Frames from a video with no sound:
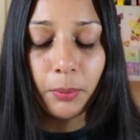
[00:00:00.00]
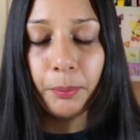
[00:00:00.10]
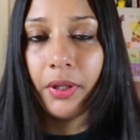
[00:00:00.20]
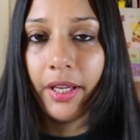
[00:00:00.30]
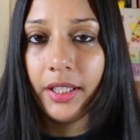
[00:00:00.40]

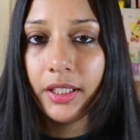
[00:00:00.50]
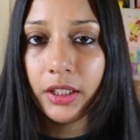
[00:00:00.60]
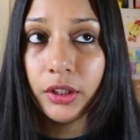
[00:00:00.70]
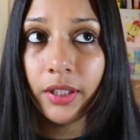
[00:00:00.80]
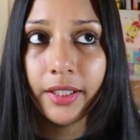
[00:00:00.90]

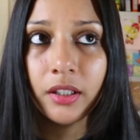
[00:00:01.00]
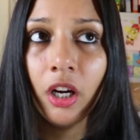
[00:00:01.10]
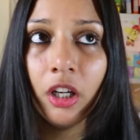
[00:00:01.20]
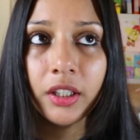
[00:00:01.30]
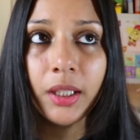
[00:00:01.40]
playing, like
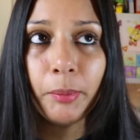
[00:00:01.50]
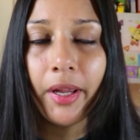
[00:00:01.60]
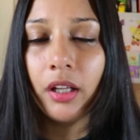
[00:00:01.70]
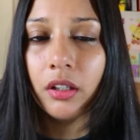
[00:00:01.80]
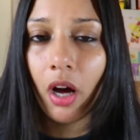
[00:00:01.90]
hooking my
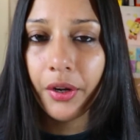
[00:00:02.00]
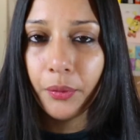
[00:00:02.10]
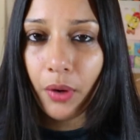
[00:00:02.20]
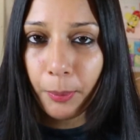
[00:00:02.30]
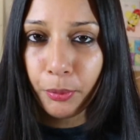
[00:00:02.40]

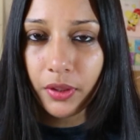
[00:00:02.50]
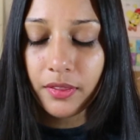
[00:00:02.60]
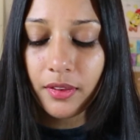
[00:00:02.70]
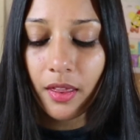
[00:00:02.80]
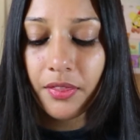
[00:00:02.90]
Elgato up with
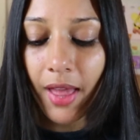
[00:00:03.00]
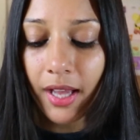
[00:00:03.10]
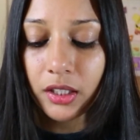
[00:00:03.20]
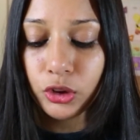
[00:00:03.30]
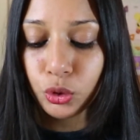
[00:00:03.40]

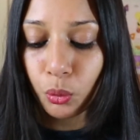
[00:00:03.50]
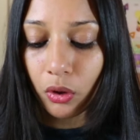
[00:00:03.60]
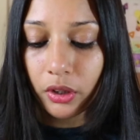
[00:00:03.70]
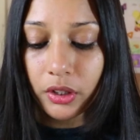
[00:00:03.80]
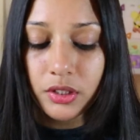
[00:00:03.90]
that
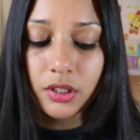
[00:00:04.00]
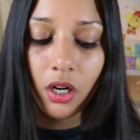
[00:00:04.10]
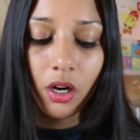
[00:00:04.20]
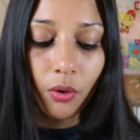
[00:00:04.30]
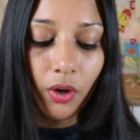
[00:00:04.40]
controller.
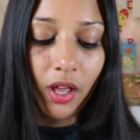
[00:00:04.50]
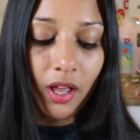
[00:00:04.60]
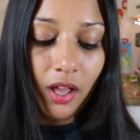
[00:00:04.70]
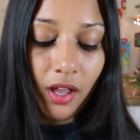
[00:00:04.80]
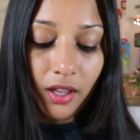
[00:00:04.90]
So
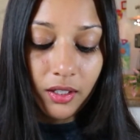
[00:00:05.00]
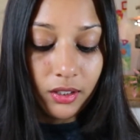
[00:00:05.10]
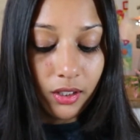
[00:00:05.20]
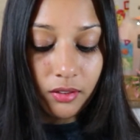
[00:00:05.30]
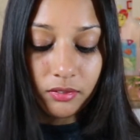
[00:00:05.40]

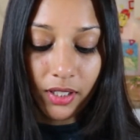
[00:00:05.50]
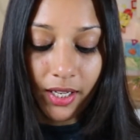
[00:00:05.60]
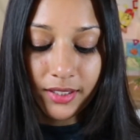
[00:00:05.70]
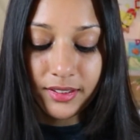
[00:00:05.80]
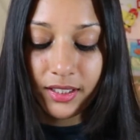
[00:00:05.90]
I
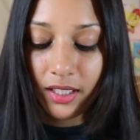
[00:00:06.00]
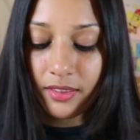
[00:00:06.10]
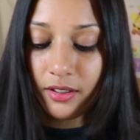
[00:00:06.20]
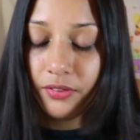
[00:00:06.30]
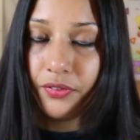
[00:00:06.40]
had to get
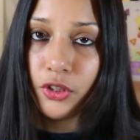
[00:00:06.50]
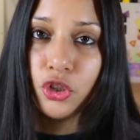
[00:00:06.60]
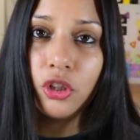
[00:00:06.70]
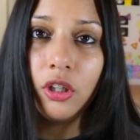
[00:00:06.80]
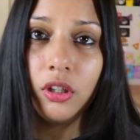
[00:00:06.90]
the
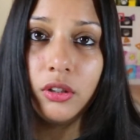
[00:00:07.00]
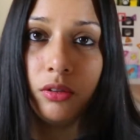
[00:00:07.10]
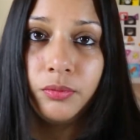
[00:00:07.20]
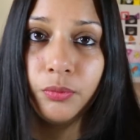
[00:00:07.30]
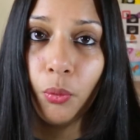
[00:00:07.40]
official
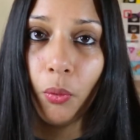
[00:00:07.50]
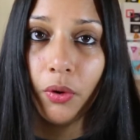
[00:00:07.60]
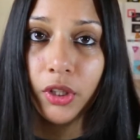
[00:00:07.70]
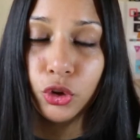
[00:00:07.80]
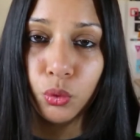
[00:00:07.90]

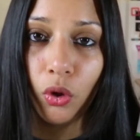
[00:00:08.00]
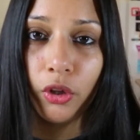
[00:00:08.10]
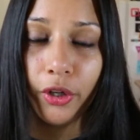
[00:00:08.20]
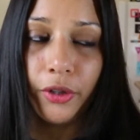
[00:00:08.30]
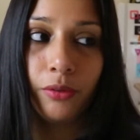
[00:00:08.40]

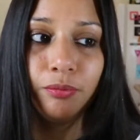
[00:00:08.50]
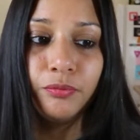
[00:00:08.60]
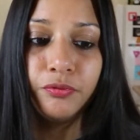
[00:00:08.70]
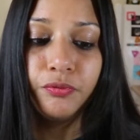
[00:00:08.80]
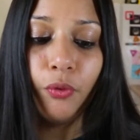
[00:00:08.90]
controller
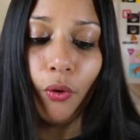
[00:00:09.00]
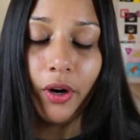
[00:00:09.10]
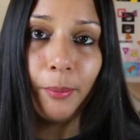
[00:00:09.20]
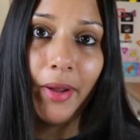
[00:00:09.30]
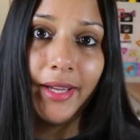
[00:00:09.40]

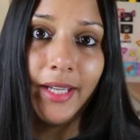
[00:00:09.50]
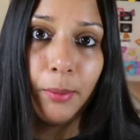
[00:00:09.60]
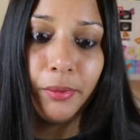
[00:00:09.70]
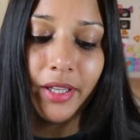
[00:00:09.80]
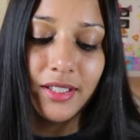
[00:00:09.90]
for my
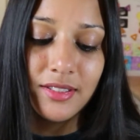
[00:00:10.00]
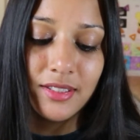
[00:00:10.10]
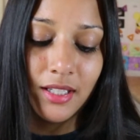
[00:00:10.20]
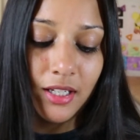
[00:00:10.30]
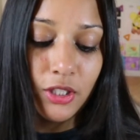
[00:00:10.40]
gameplays,
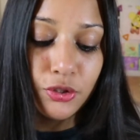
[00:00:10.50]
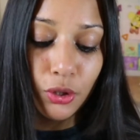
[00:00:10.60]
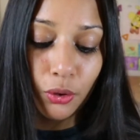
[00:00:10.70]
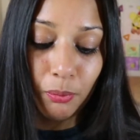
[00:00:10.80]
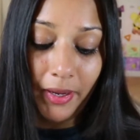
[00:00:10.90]

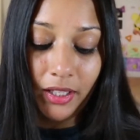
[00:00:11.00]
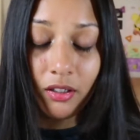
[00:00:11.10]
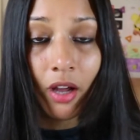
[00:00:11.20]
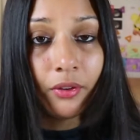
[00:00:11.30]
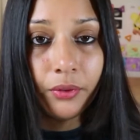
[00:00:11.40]
so my
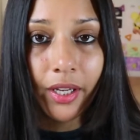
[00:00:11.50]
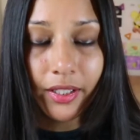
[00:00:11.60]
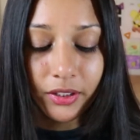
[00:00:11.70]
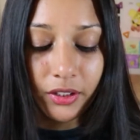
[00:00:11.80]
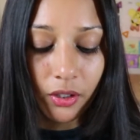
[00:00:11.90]
Elgato
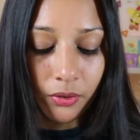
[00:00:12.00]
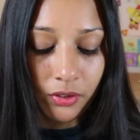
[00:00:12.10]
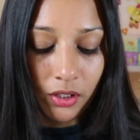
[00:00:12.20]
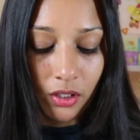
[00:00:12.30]
can, you know,